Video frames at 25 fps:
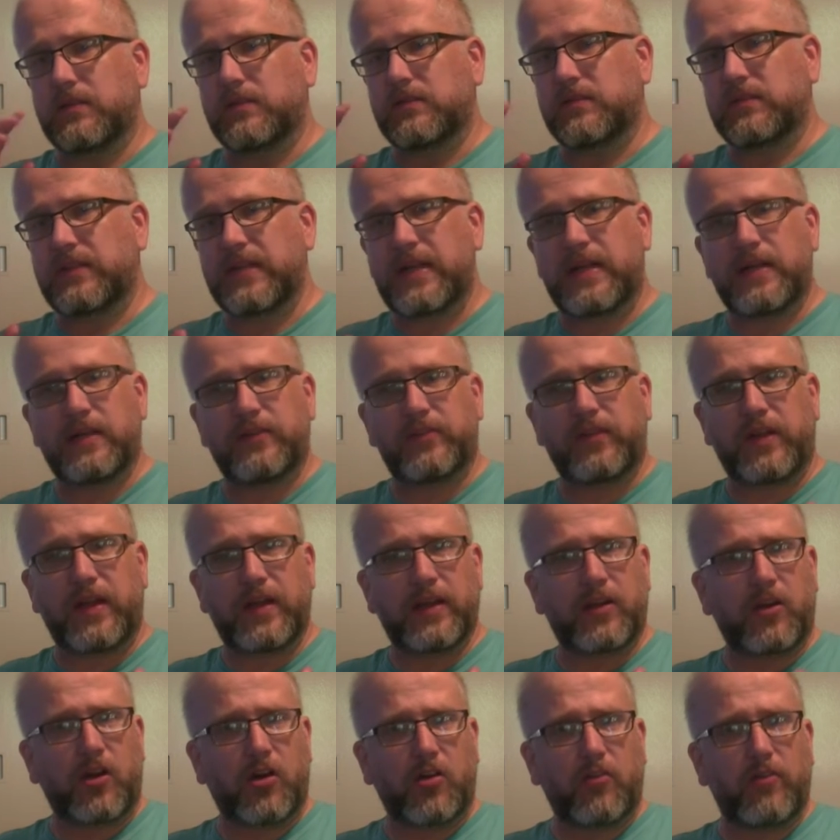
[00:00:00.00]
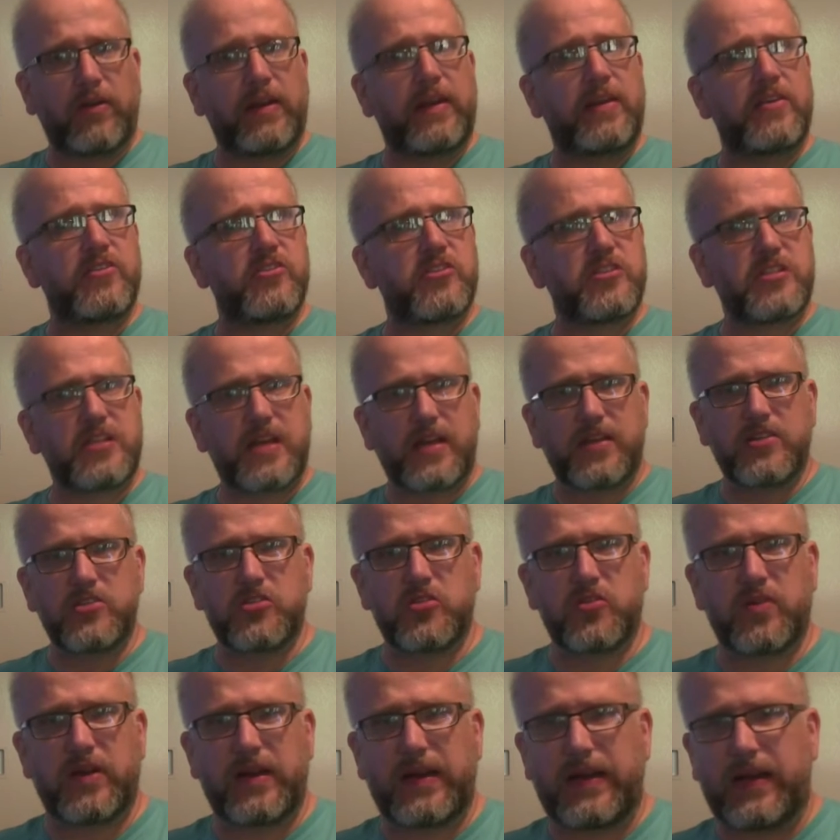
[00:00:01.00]
kind of like orange,
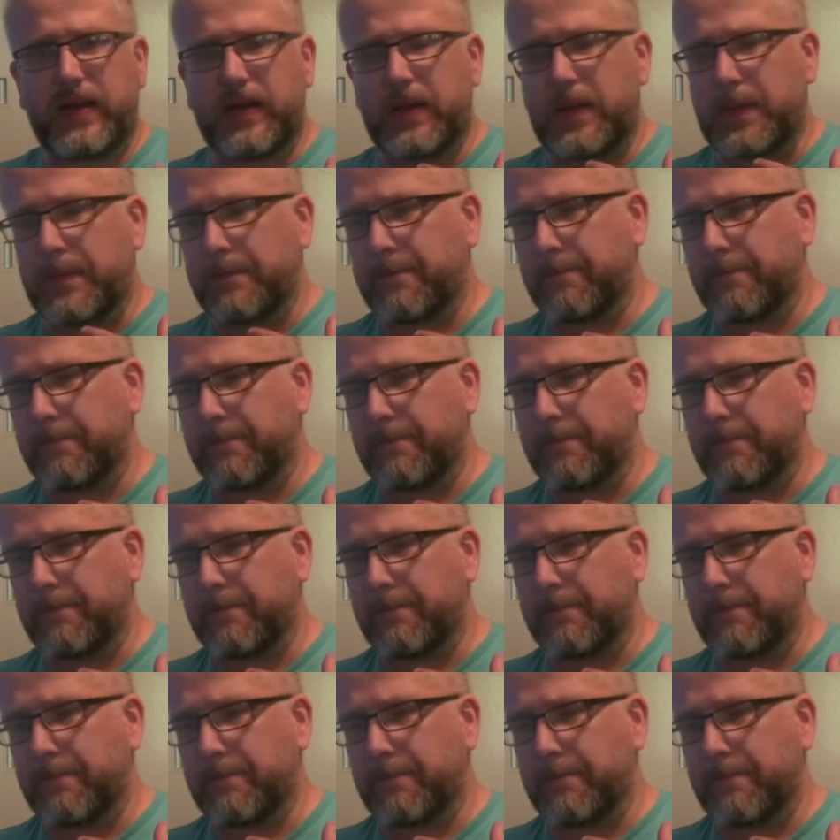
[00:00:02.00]
tangerine